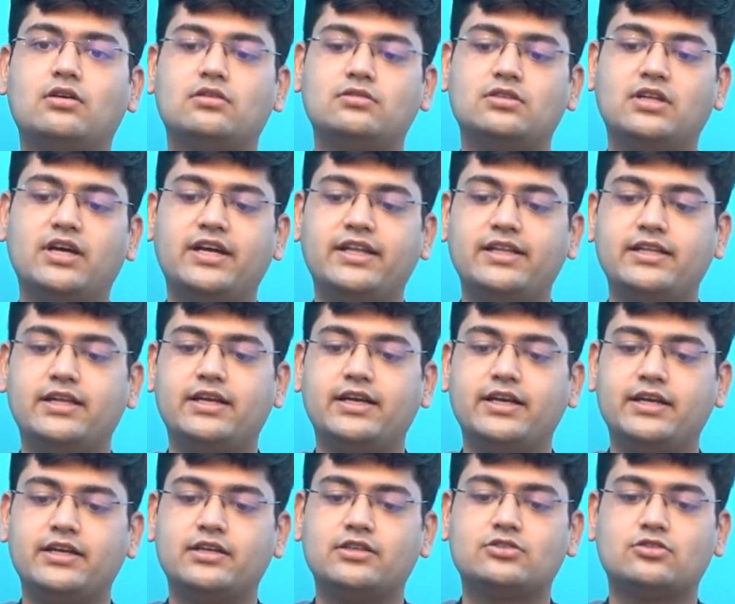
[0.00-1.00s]
the
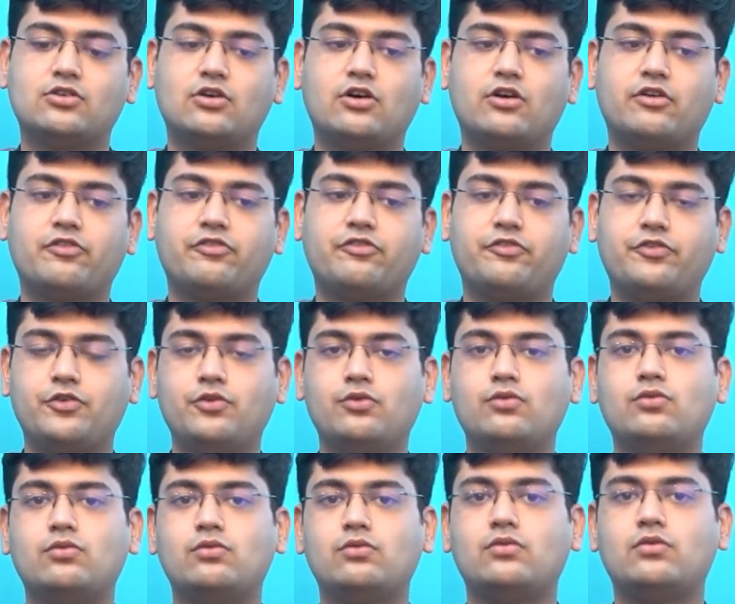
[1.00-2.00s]
ingredients or few
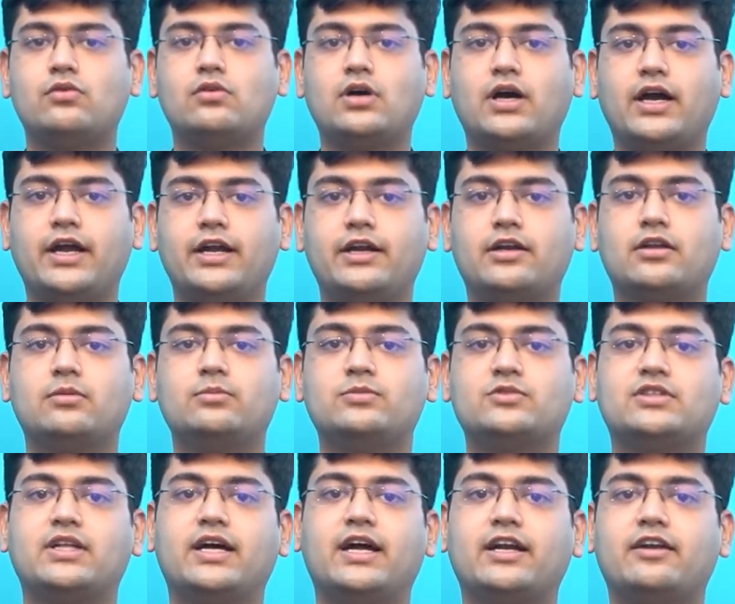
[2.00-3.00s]

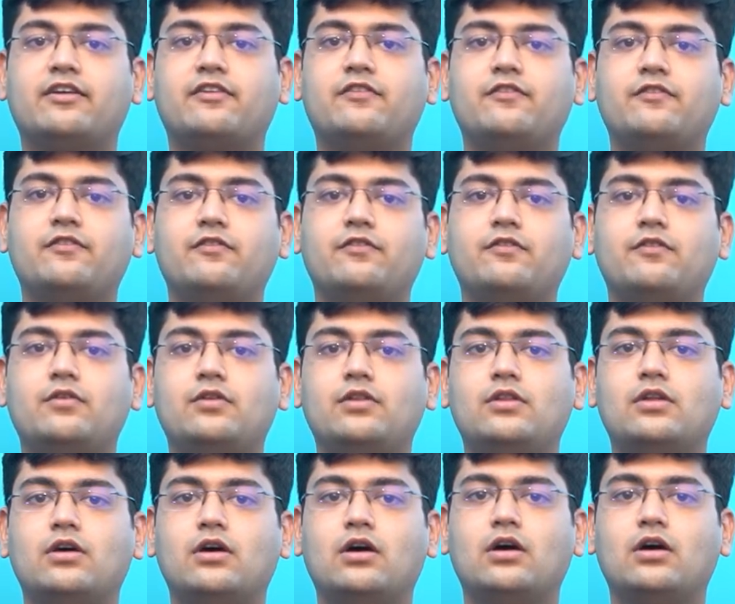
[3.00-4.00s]
items that
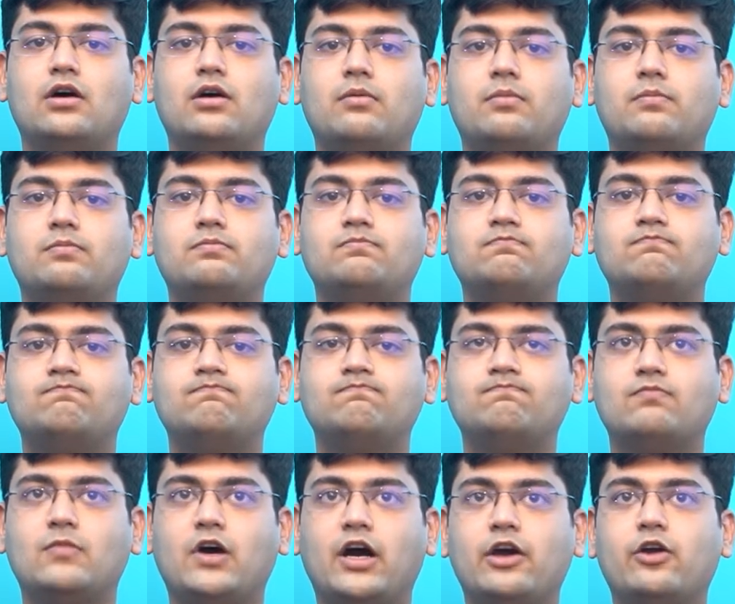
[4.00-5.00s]
uh,
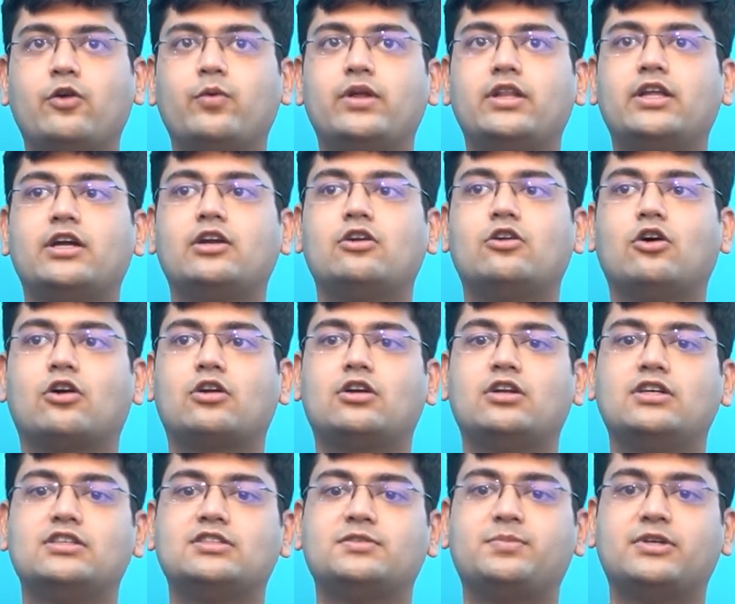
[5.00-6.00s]
Ayurvedic
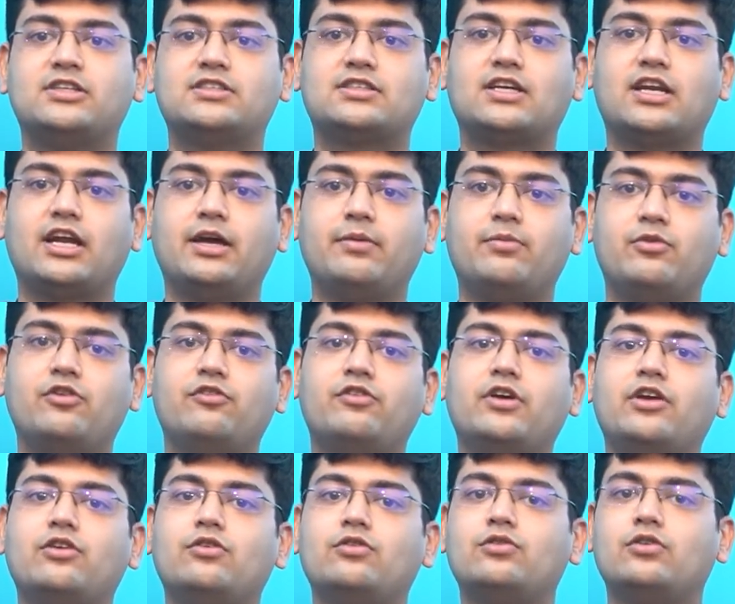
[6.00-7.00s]
doctors prescribe you,
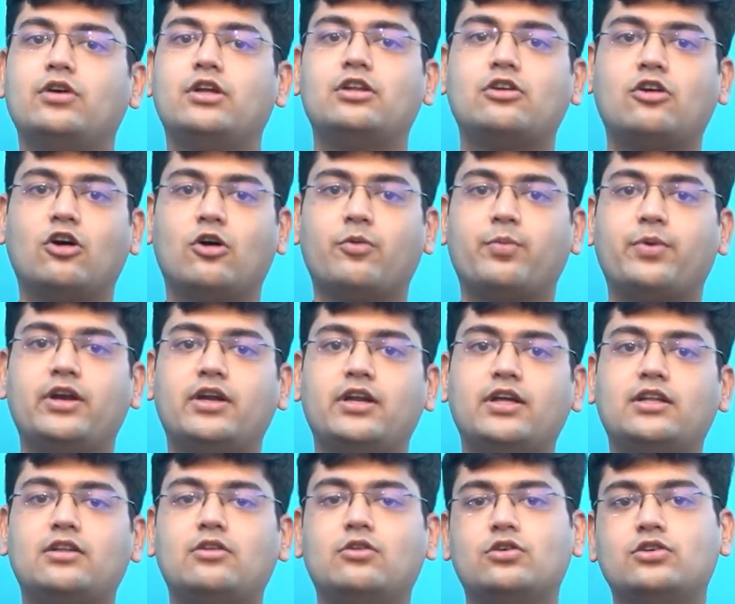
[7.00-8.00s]
where you
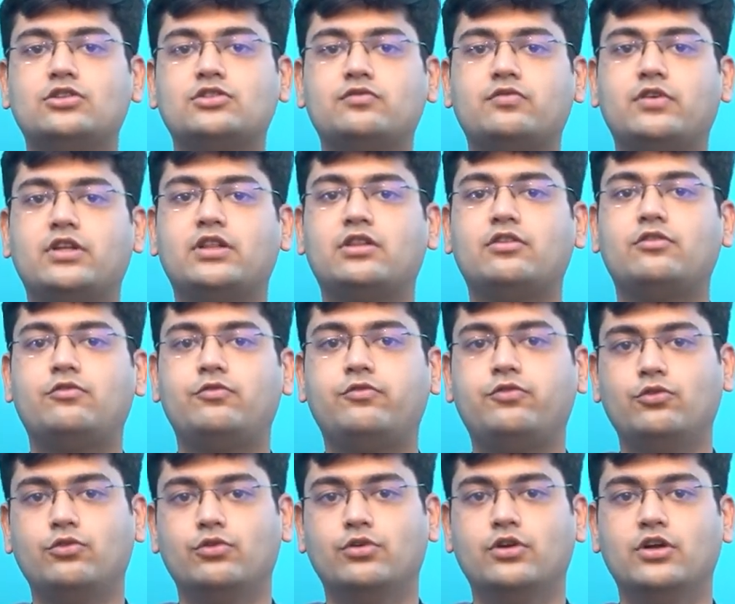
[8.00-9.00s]
incorporating those with
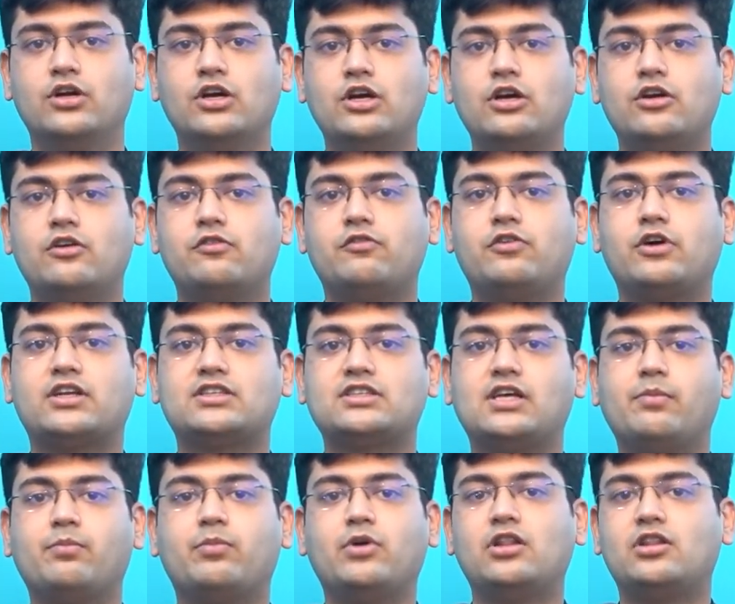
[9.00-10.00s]
food. For
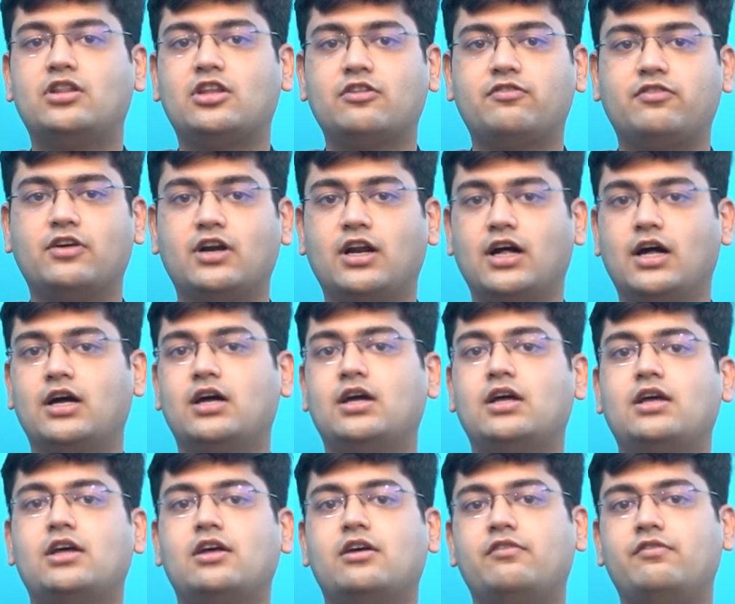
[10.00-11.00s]
example, Triphala.
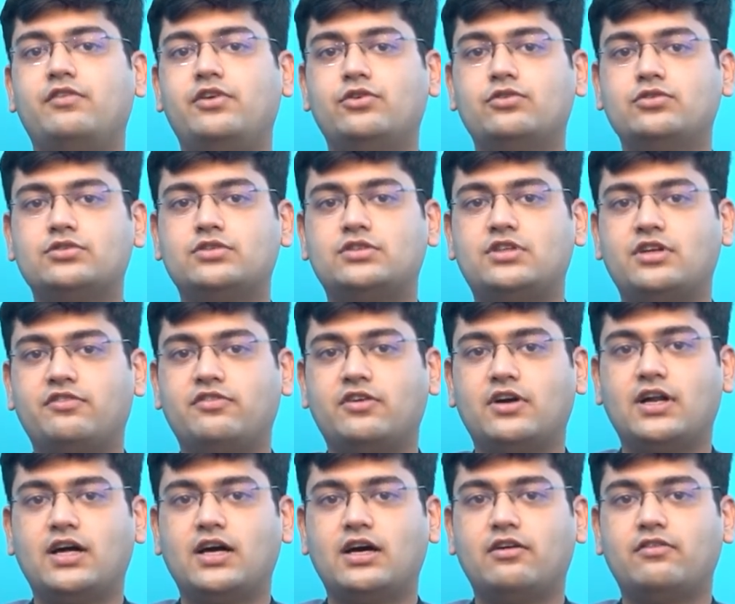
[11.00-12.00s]
We use
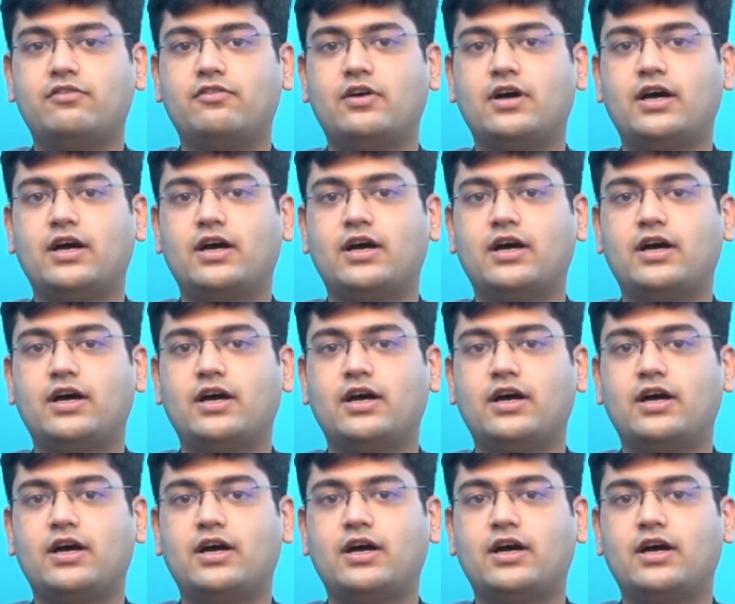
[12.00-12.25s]
Triphala